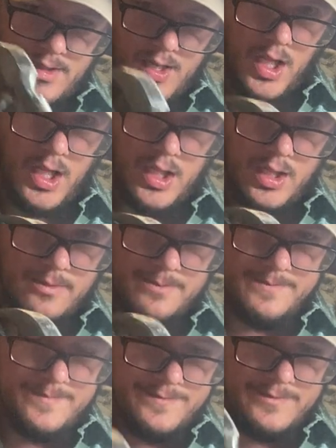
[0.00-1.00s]
dull
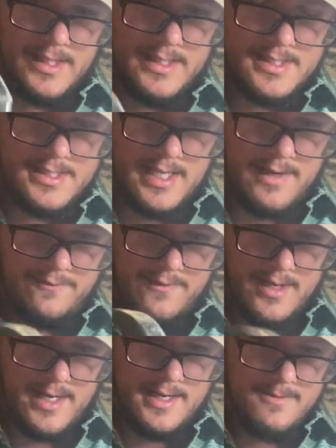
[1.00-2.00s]
instead of
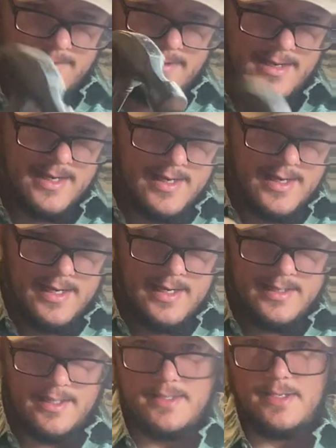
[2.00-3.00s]
fun,
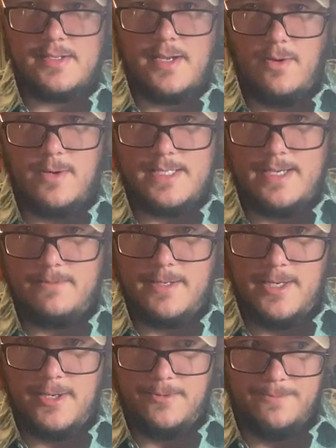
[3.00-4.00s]
because there's always
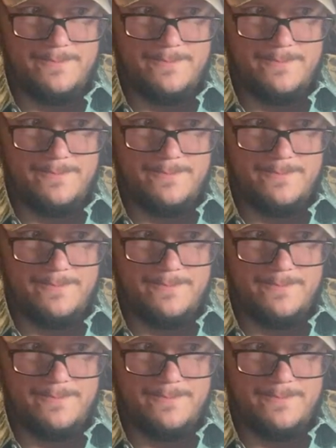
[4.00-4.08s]
something to do.